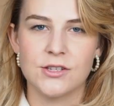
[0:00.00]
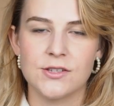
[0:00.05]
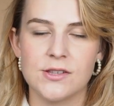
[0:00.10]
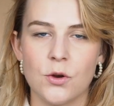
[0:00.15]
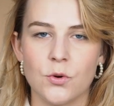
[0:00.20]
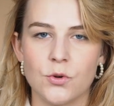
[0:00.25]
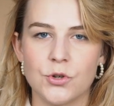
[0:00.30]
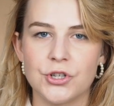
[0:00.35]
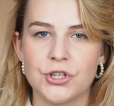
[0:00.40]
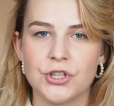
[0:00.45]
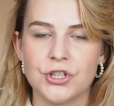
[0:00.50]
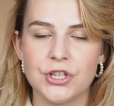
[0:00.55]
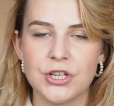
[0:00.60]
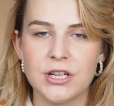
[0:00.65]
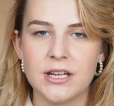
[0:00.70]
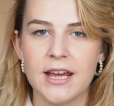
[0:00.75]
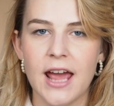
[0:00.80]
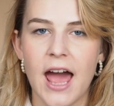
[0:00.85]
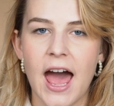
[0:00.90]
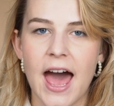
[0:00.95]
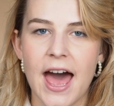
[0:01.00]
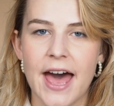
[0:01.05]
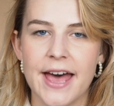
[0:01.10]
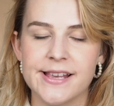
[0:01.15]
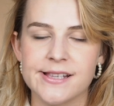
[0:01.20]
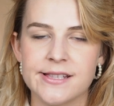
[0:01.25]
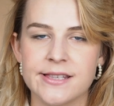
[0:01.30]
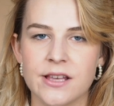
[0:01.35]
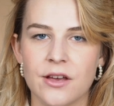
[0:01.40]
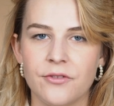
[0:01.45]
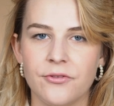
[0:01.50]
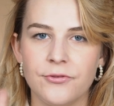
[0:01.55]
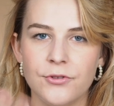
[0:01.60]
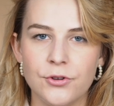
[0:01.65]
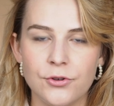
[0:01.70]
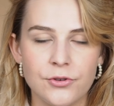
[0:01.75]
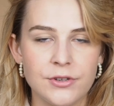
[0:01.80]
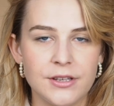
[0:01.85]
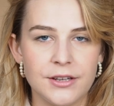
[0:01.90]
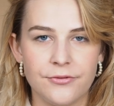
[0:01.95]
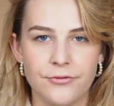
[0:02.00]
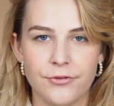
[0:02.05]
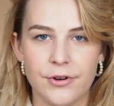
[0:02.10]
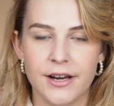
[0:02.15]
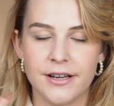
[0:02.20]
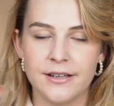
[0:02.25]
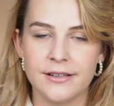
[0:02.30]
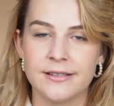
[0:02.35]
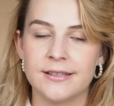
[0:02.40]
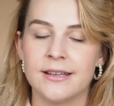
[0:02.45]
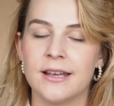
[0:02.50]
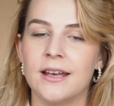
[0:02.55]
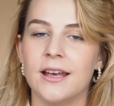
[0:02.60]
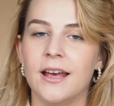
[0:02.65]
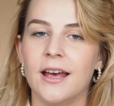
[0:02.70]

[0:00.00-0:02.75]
So she has a few different